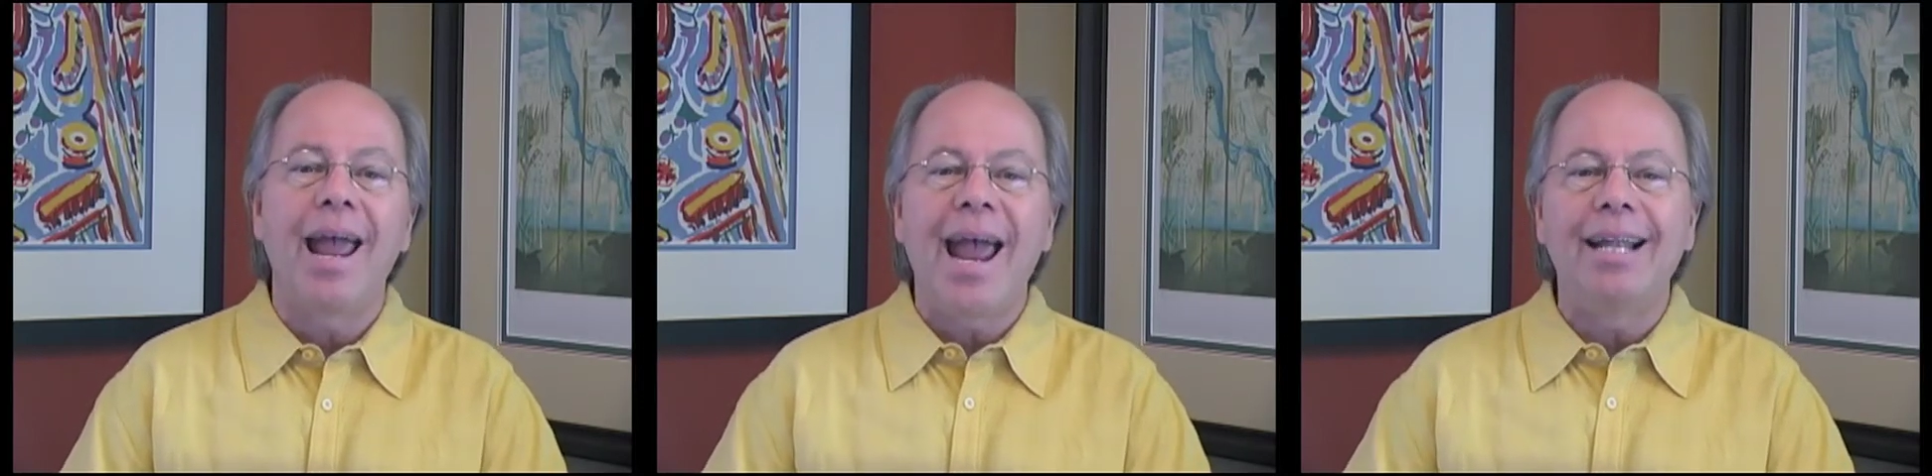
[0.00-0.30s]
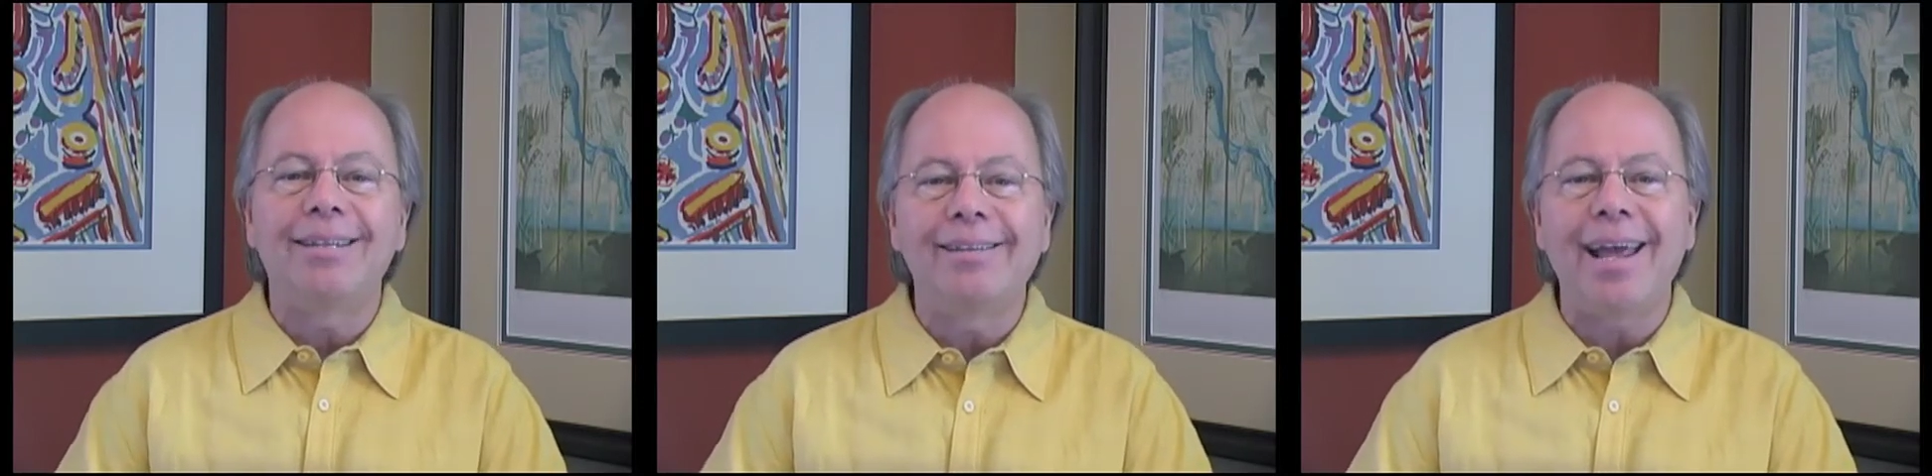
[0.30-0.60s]

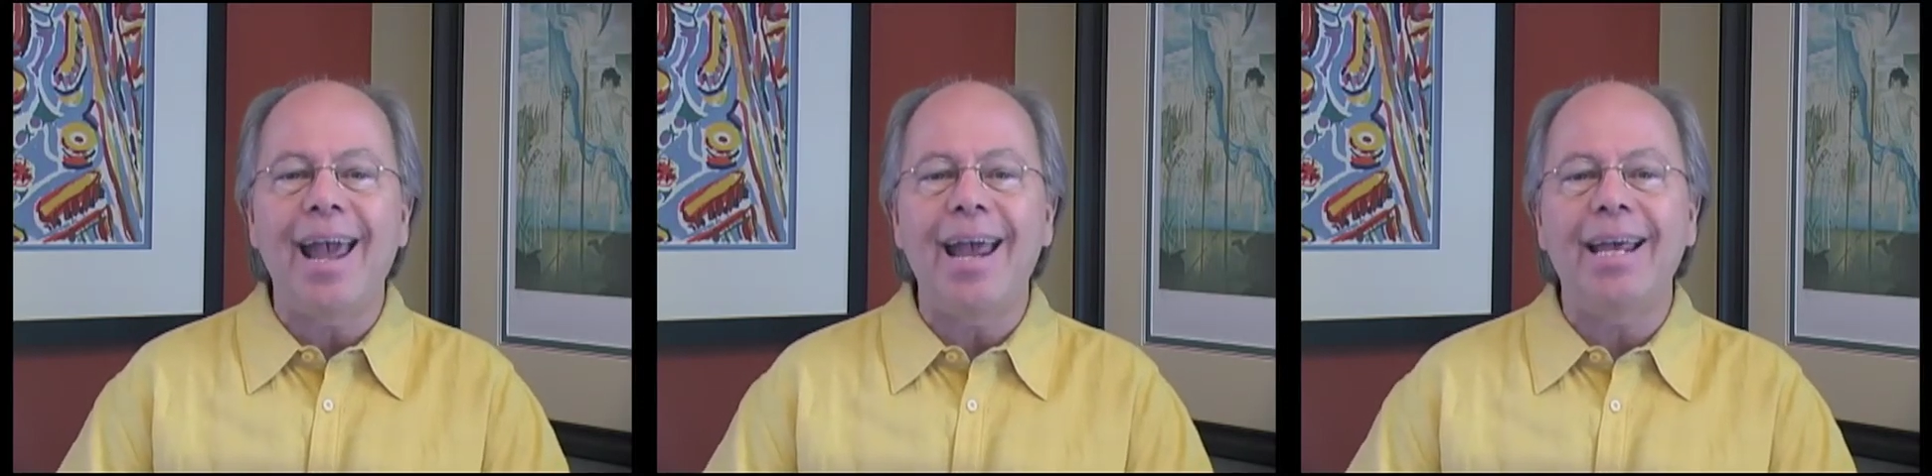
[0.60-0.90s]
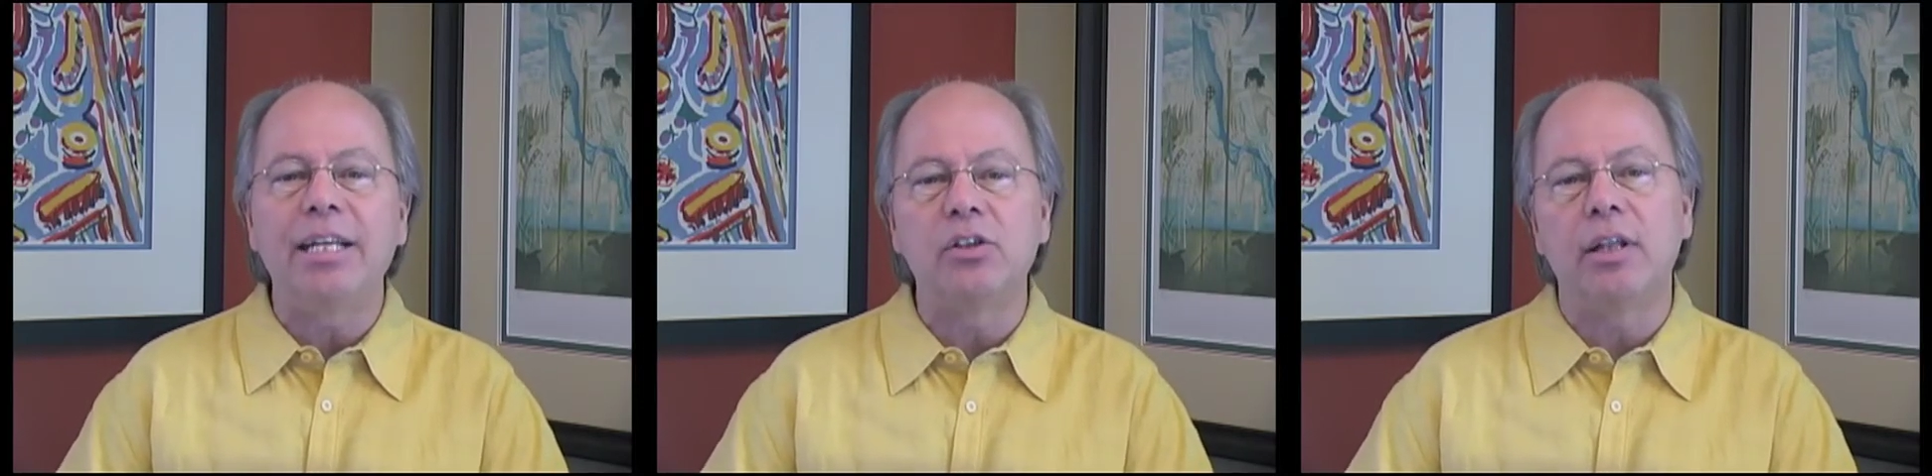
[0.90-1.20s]
And today,
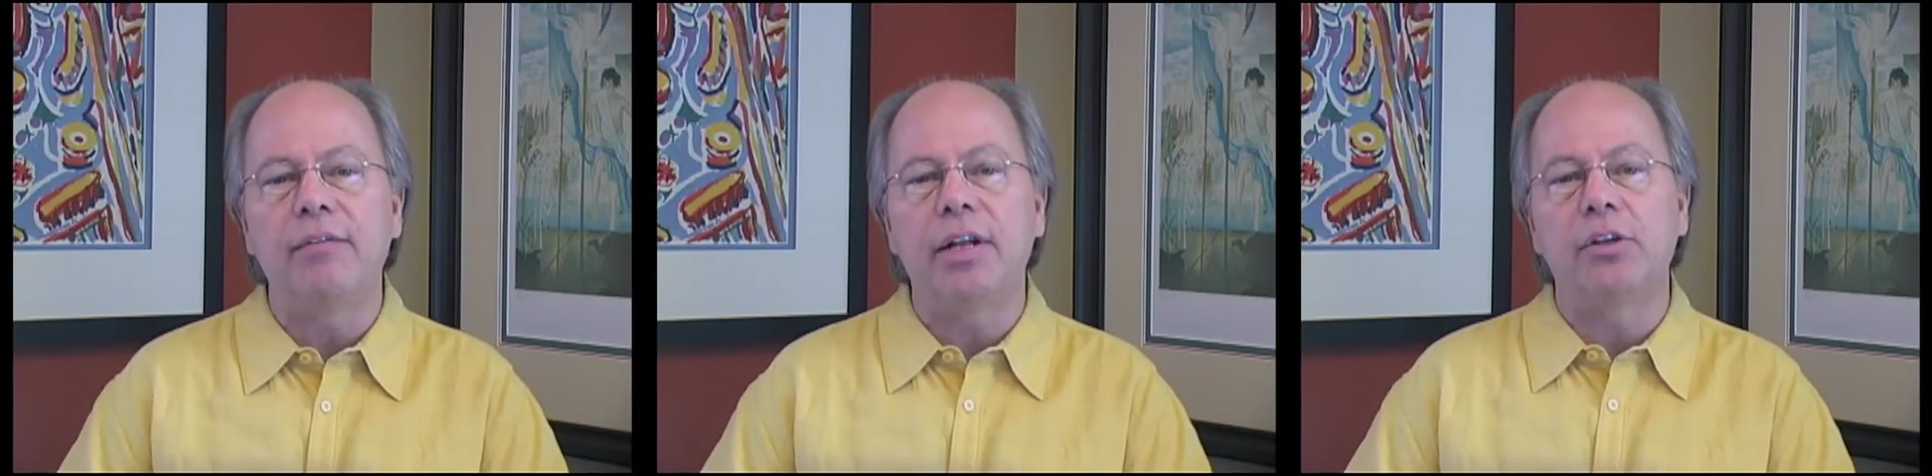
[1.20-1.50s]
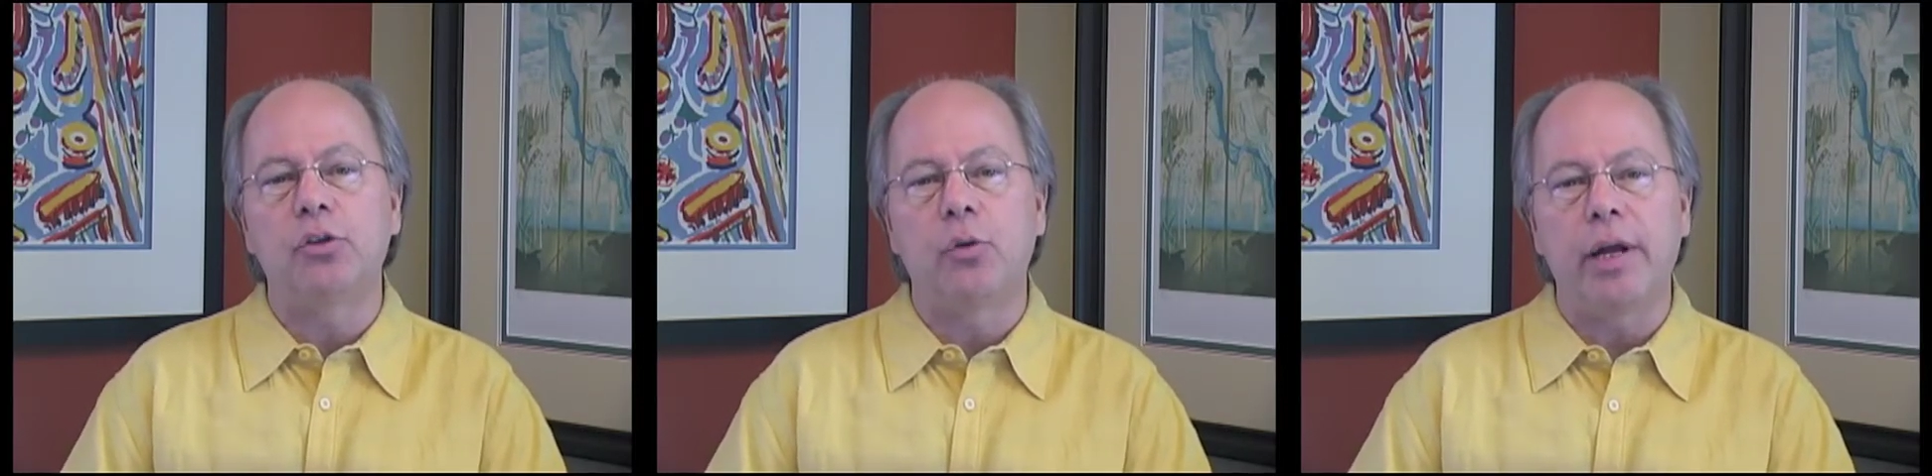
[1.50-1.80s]
he's living
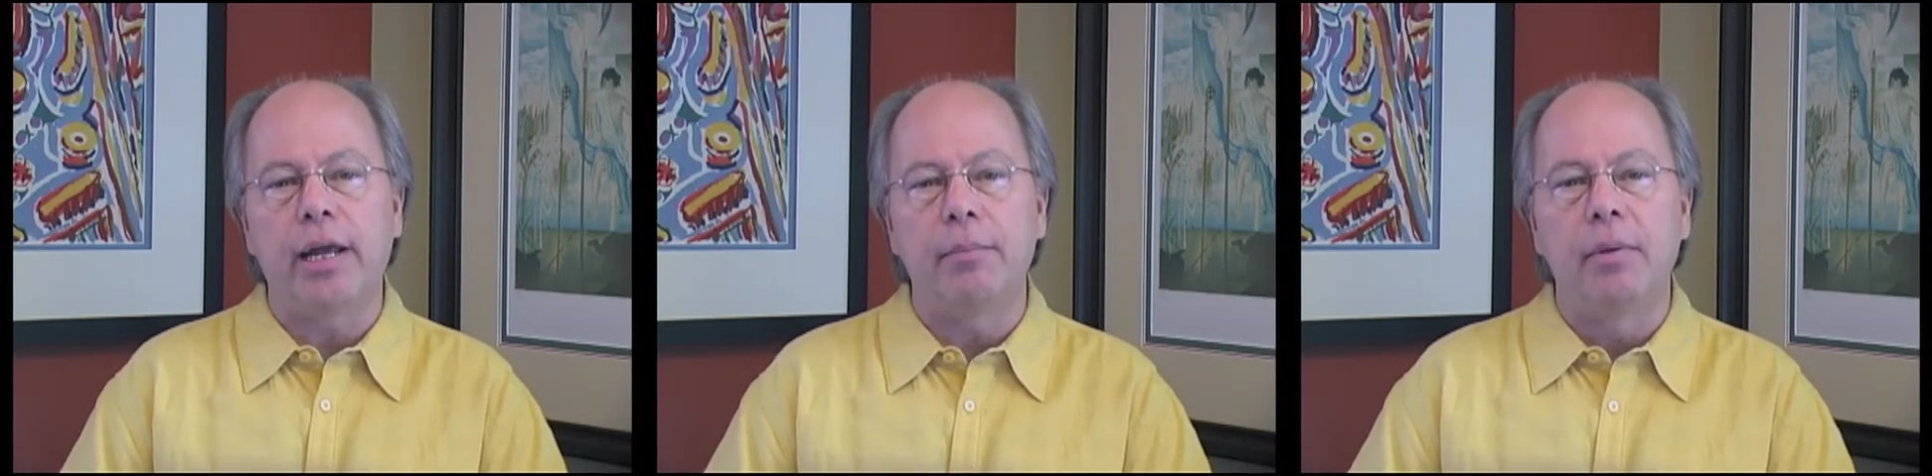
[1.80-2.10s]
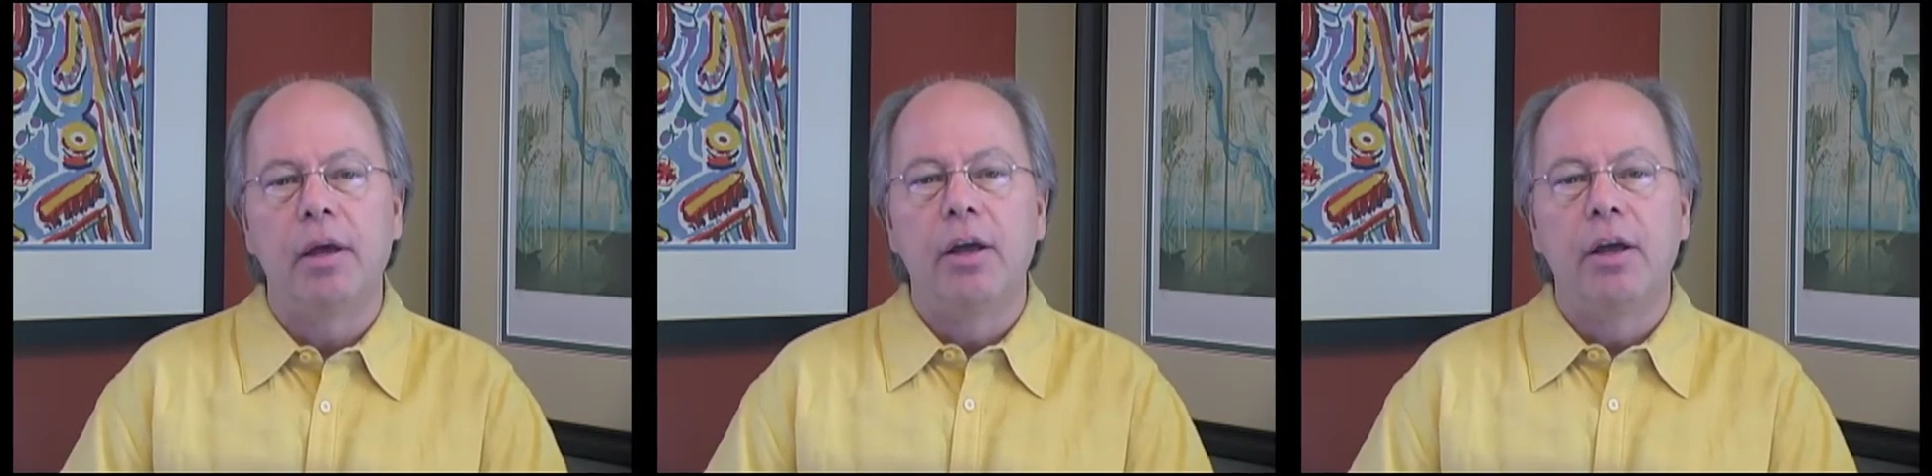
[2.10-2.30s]
his dream.